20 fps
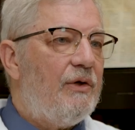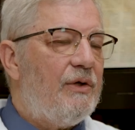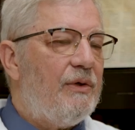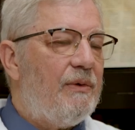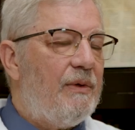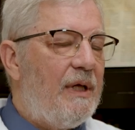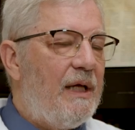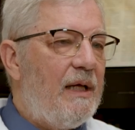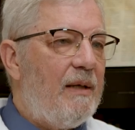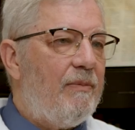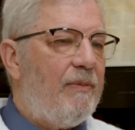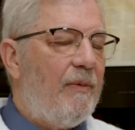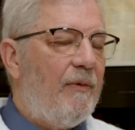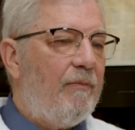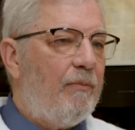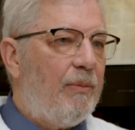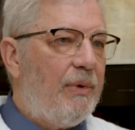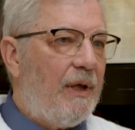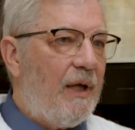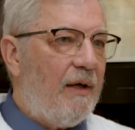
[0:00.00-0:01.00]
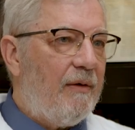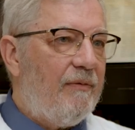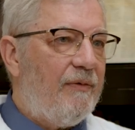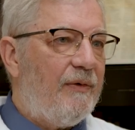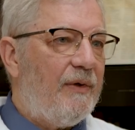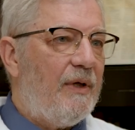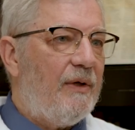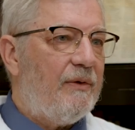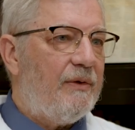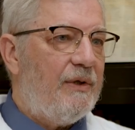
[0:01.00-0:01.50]
to keep blood
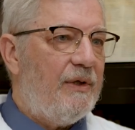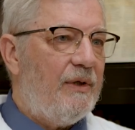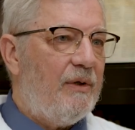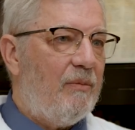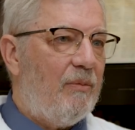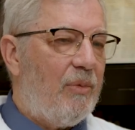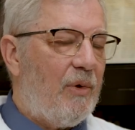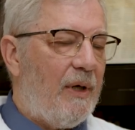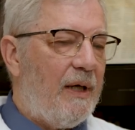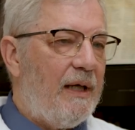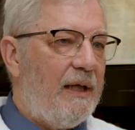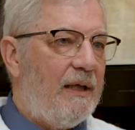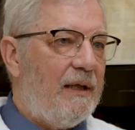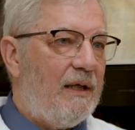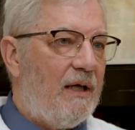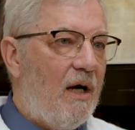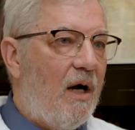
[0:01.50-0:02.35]
flow to the brain